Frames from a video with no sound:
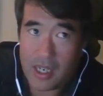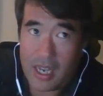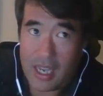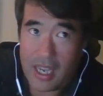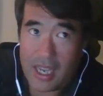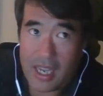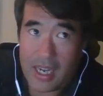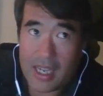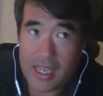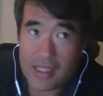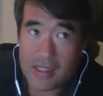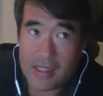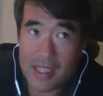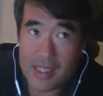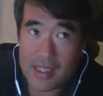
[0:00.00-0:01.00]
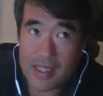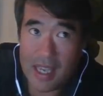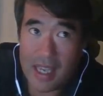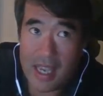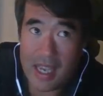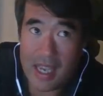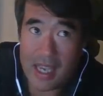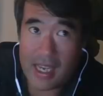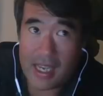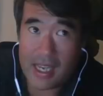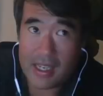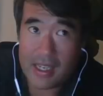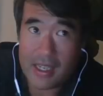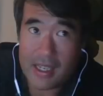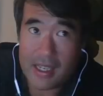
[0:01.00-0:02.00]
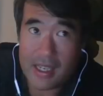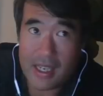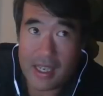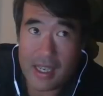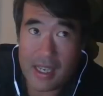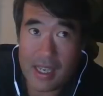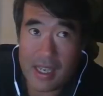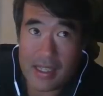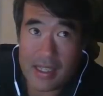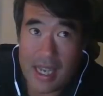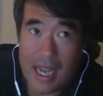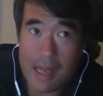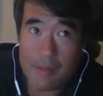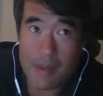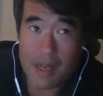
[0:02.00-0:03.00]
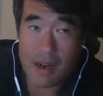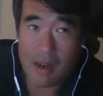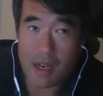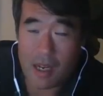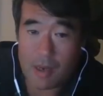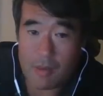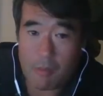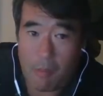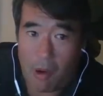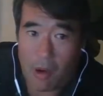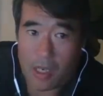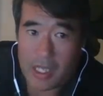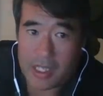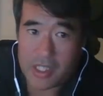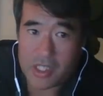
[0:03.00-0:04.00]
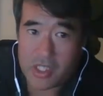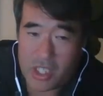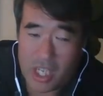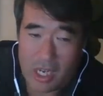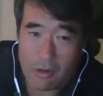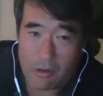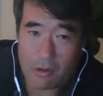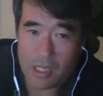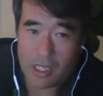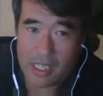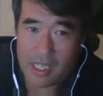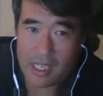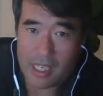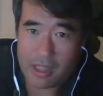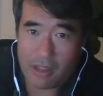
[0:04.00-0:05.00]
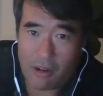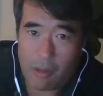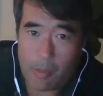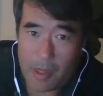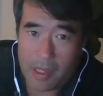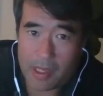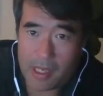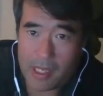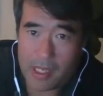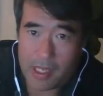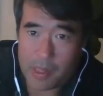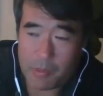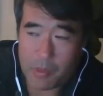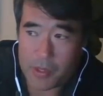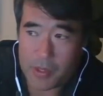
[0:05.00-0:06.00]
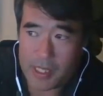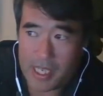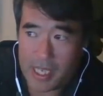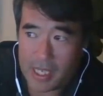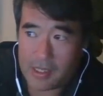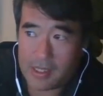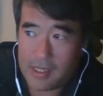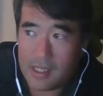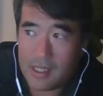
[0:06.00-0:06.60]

And is this an indictment on markets generally and their ability to predict